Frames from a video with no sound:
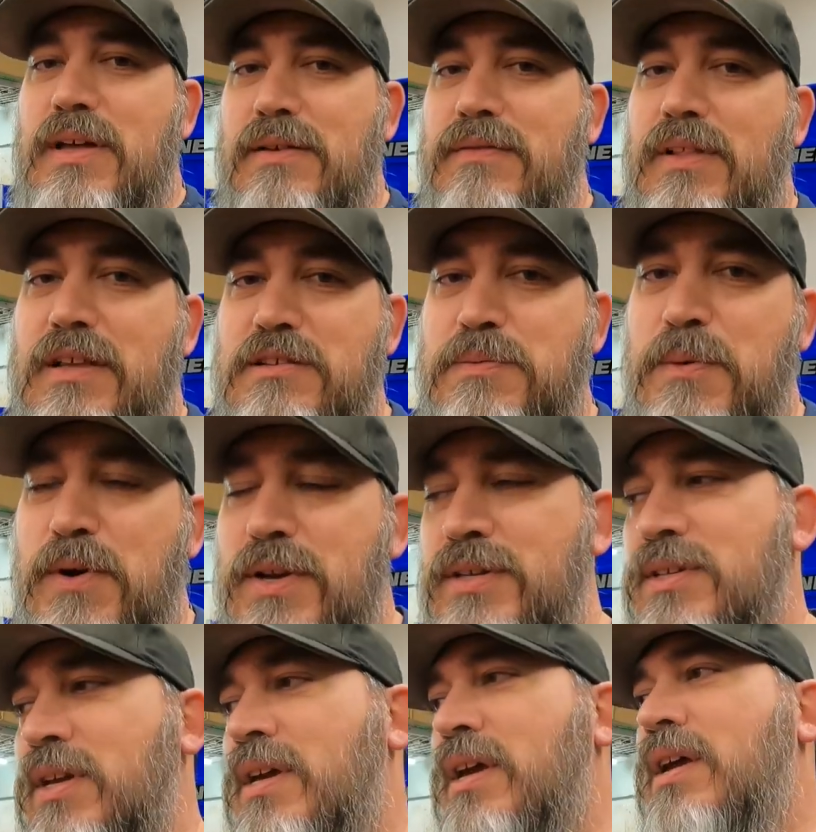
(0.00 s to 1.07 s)
of the leaf
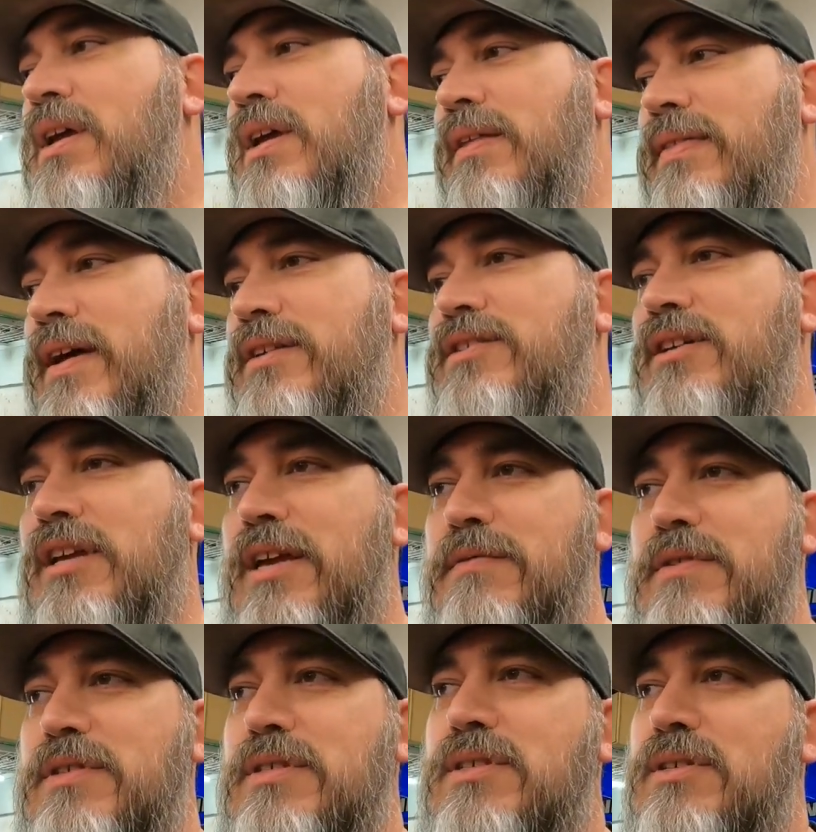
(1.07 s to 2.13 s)
springs. That should give
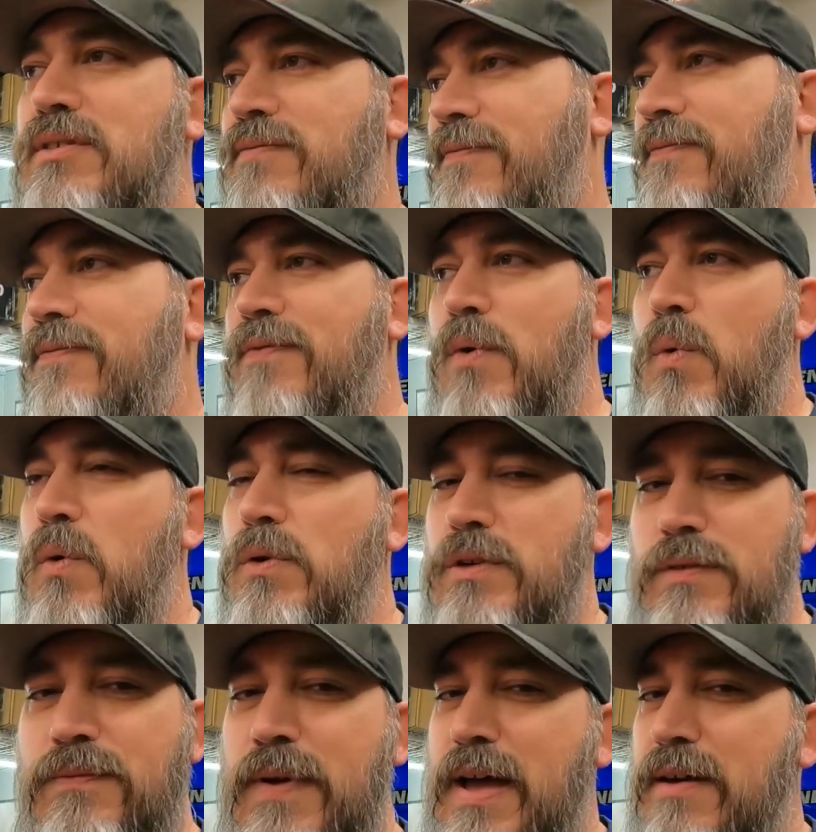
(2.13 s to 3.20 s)
us four
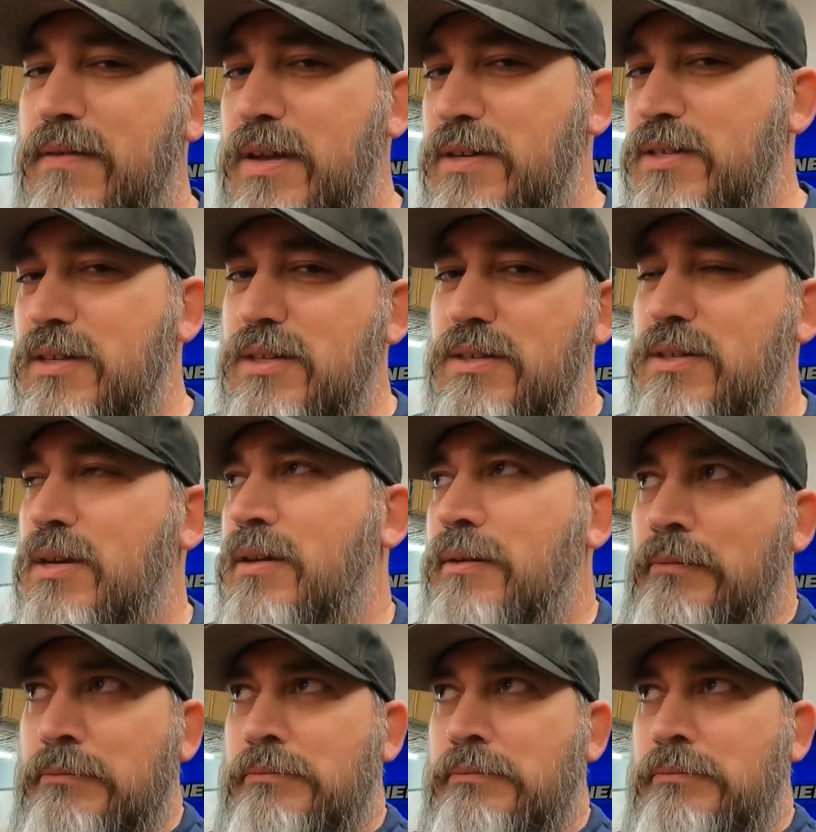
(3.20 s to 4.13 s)
to five inches-ish